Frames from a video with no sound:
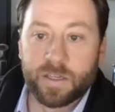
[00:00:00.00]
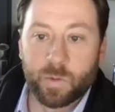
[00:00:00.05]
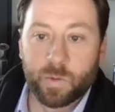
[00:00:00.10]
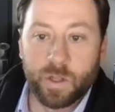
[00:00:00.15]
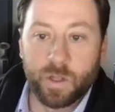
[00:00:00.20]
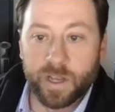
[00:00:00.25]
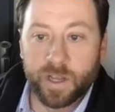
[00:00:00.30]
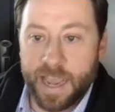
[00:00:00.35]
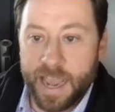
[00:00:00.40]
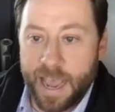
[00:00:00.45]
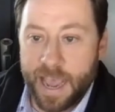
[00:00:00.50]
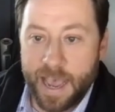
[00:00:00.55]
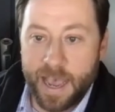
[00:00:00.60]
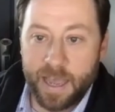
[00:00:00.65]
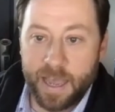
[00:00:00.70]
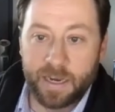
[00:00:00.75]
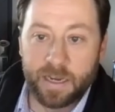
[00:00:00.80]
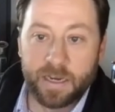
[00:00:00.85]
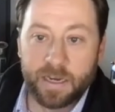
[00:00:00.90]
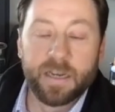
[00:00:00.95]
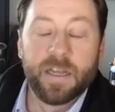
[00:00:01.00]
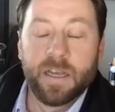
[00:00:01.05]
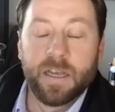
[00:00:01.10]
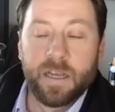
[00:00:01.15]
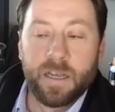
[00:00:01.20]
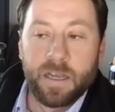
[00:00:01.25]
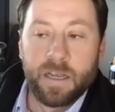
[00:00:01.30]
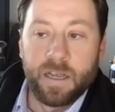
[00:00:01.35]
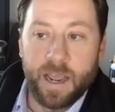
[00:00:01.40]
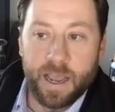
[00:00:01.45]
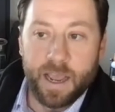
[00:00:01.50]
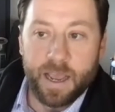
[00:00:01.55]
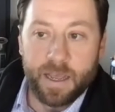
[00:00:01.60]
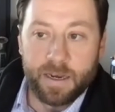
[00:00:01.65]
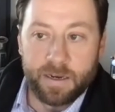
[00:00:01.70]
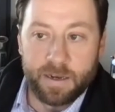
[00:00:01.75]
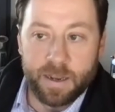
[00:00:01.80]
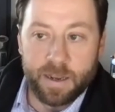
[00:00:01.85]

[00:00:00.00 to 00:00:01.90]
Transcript: we look ahead and